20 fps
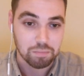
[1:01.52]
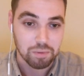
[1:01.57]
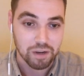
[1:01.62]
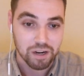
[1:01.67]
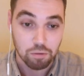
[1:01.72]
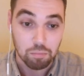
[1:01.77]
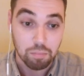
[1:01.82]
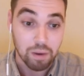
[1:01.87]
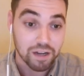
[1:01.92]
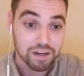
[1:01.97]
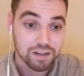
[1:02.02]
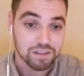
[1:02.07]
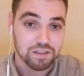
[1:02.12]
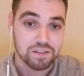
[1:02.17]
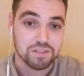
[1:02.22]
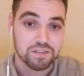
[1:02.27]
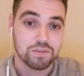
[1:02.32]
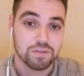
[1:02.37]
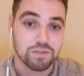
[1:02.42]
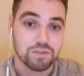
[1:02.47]
by combining
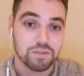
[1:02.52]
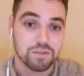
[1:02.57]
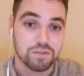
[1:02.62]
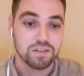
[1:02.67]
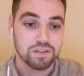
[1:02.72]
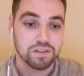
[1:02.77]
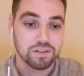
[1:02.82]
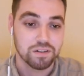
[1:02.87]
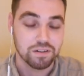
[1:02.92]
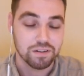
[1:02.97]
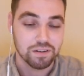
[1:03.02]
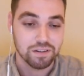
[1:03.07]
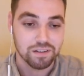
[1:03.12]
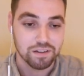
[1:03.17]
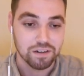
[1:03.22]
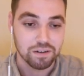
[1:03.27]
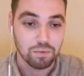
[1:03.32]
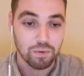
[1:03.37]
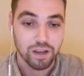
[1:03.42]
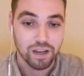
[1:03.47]
these two languages
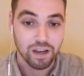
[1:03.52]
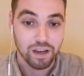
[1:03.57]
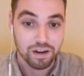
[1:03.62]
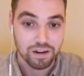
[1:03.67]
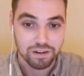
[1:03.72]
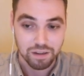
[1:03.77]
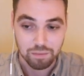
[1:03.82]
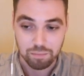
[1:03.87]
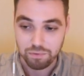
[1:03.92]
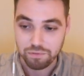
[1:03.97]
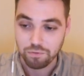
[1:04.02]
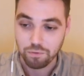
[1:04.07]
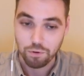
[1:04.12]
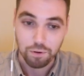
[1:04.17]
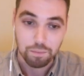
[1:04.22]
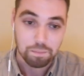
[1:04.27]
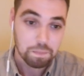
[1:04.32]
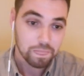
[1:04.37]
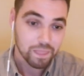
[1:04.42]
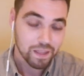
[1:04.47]
in a way I hadn't done
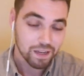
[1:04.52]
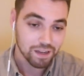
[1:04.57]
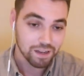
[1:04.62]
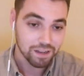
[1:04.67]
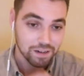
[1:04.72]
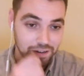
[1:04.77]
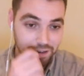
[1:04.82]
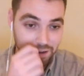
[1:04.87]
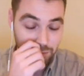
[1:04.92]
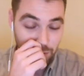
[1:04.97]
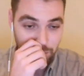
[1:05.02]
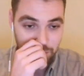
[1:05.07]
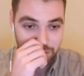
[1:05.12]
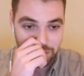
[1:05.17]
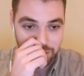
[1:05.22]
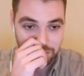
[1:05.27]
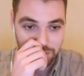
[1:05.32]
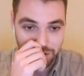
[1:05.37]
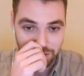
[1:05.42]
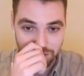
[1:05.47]
before. And I'm hoping
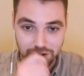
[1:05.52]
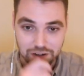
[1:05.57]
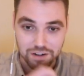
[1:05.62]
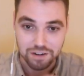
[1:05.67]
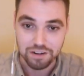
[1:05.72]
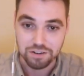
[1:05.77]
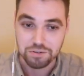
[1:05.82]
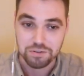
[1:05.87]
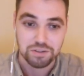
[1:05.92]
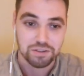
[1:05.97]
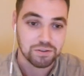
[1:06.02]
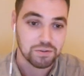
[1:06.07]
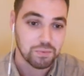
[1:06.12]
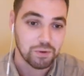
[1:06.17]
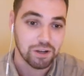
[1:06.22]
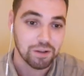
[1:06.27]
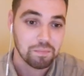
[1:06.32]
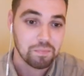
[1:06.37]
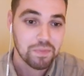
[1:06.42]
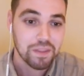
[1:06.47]
you're going to find it interesting as
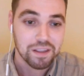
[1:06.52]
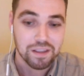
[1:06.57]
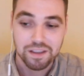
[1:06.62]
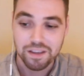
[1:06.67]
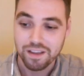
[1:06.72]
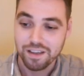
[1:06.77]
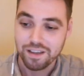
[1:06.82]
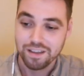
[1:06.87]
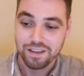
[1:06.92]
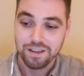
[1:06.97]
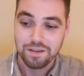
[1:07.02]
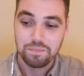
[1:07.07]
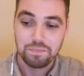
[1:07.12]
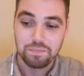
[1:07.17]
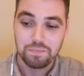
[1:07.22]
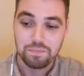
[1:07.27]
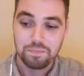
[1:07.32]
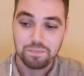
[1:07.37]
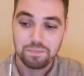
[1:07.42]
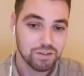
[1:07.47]
well.
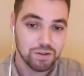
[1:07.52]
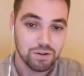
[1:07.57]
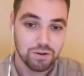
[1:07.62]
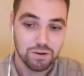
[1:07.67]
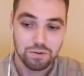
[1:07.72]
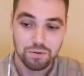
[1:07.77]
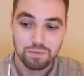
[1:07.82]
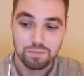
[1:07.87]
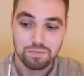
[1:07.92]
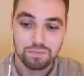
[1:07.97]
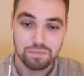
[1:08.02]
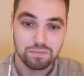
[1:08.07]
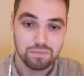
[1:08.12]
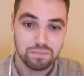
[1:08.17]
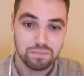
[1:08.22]
So